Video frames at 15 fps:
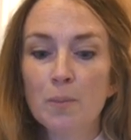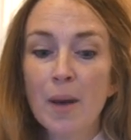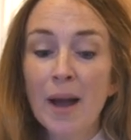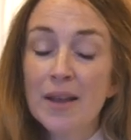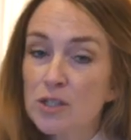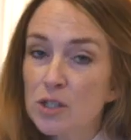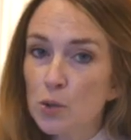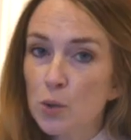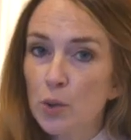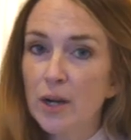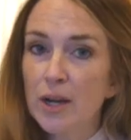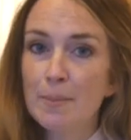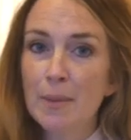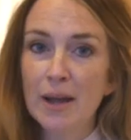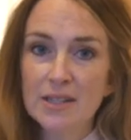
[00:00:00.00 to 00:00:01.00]
my
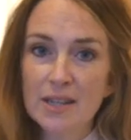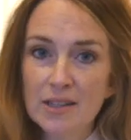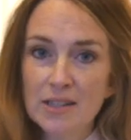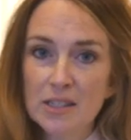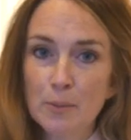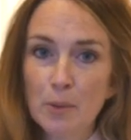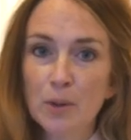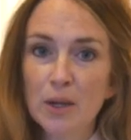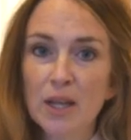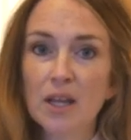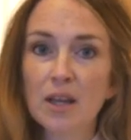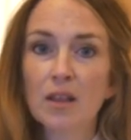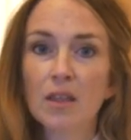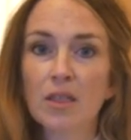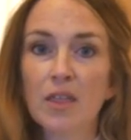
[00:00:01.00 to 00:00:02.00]
story, my
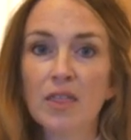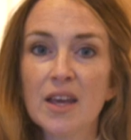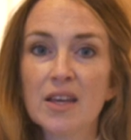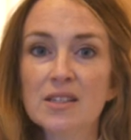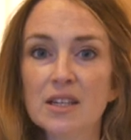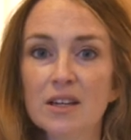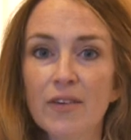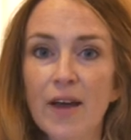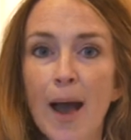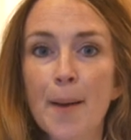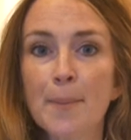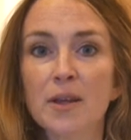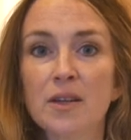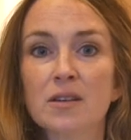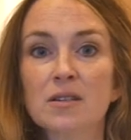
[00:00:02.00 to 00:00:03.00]
testimony, the things that have
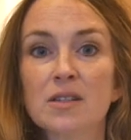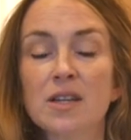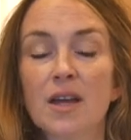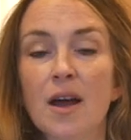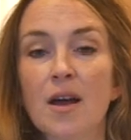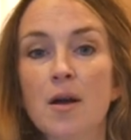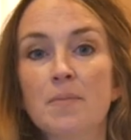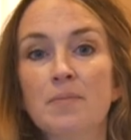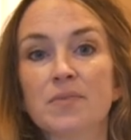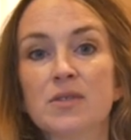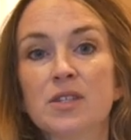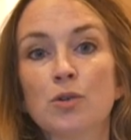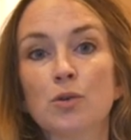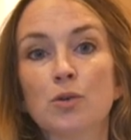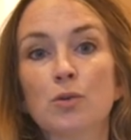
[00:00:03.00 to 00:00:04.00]
happened um,
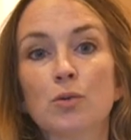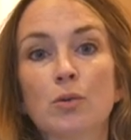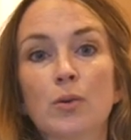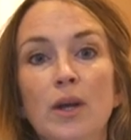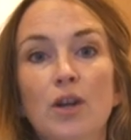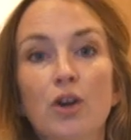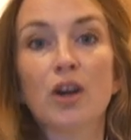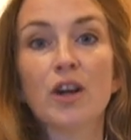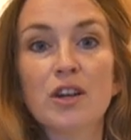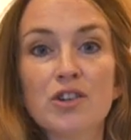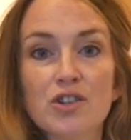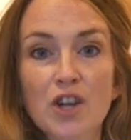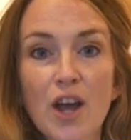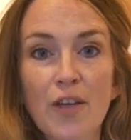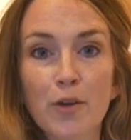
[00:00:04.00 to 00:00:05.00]
to
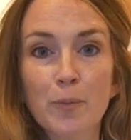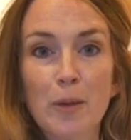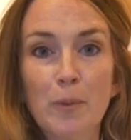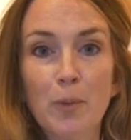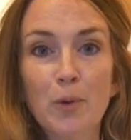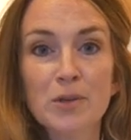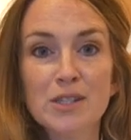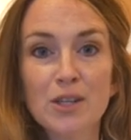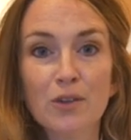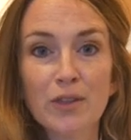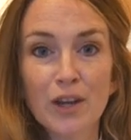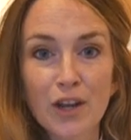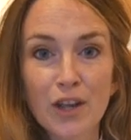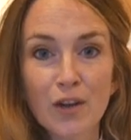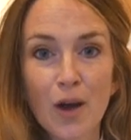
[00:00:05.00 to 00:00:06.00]
encourage other people. So
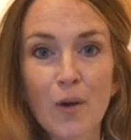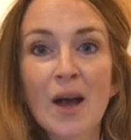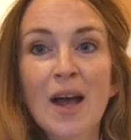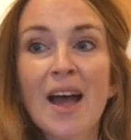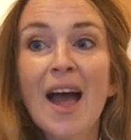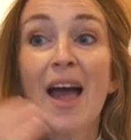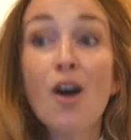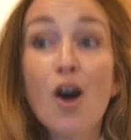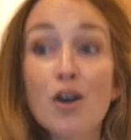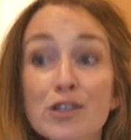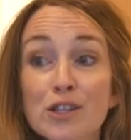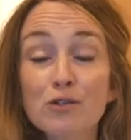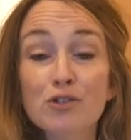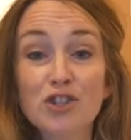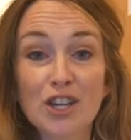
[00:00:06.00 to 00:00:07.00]
there you go. I
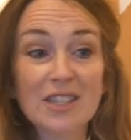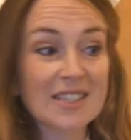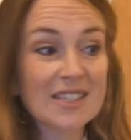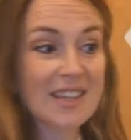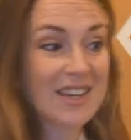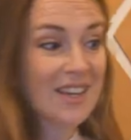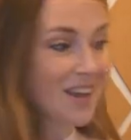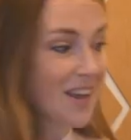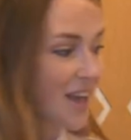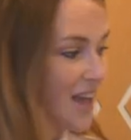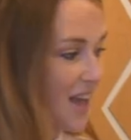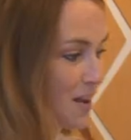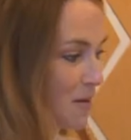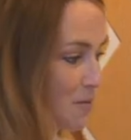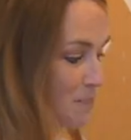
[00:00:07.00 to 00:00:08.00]
also just did.
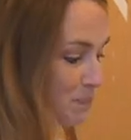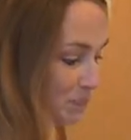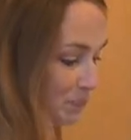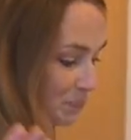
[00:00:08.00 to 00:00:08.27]
Um,